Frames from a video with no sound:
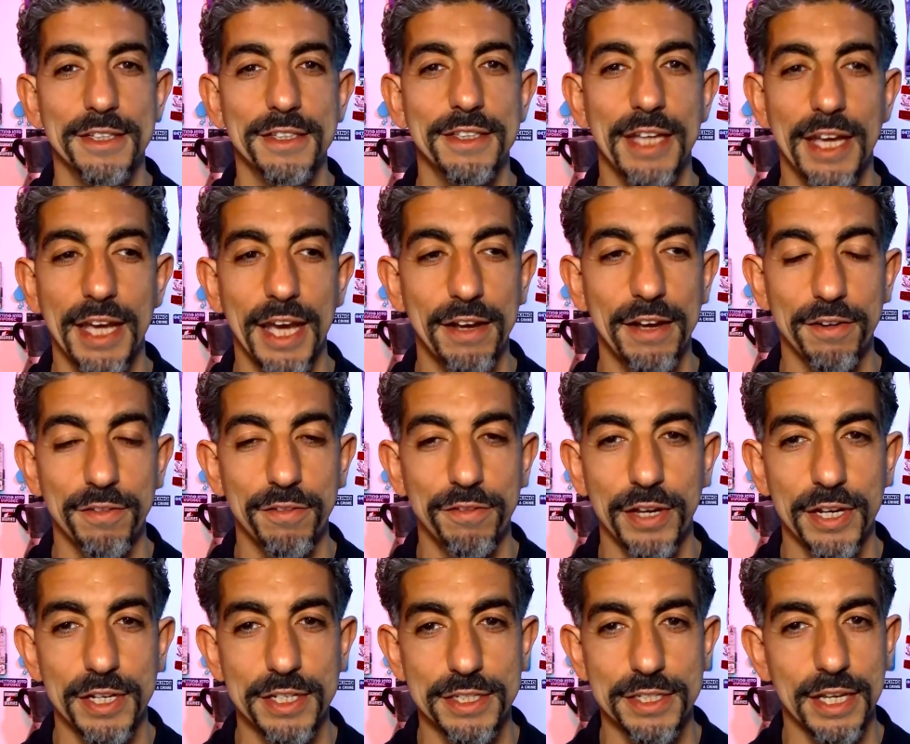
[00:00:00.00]
they hadn't
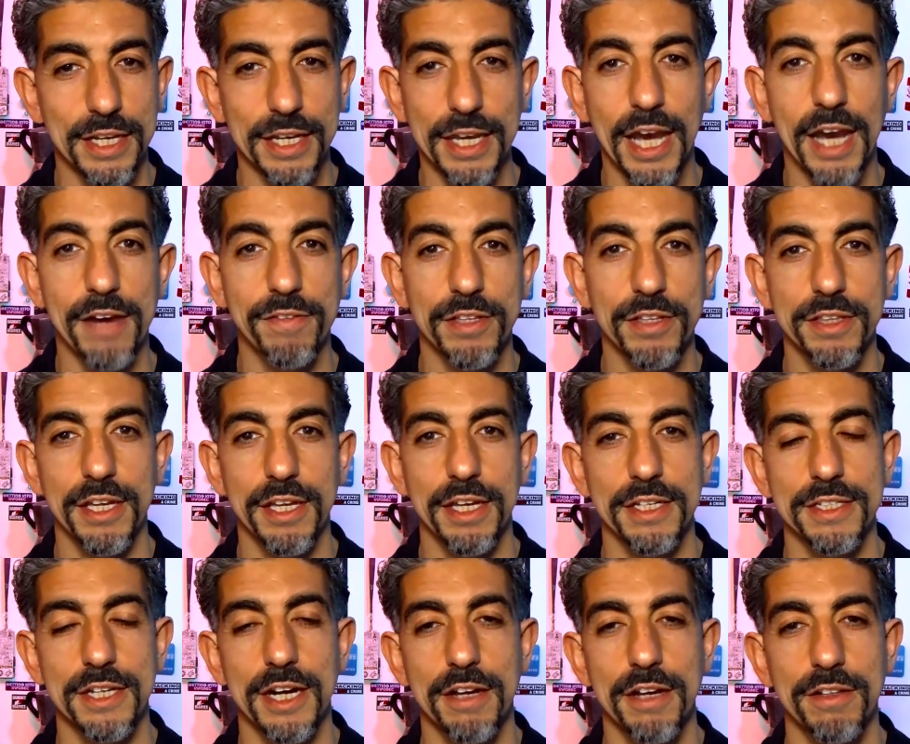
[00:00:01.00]
fixed like half the
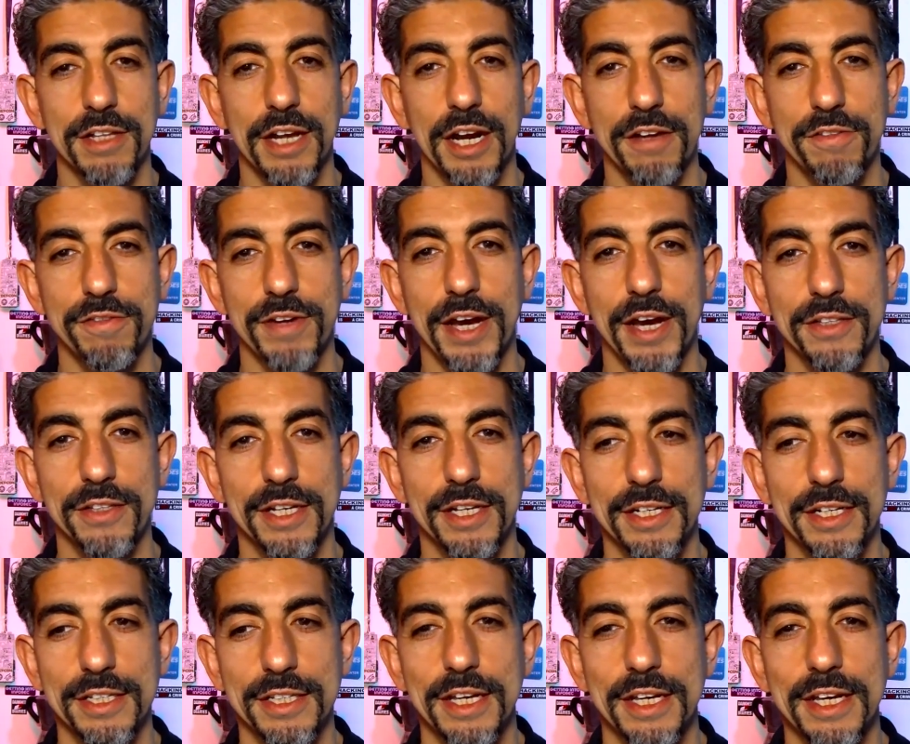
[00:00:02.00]
things that I found,
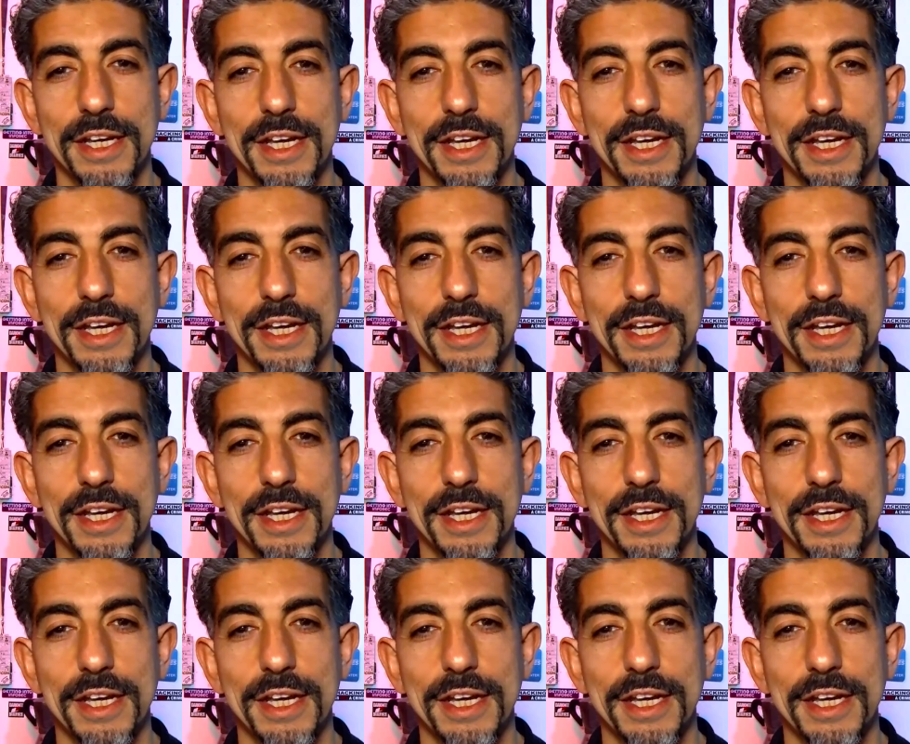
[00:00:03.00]
and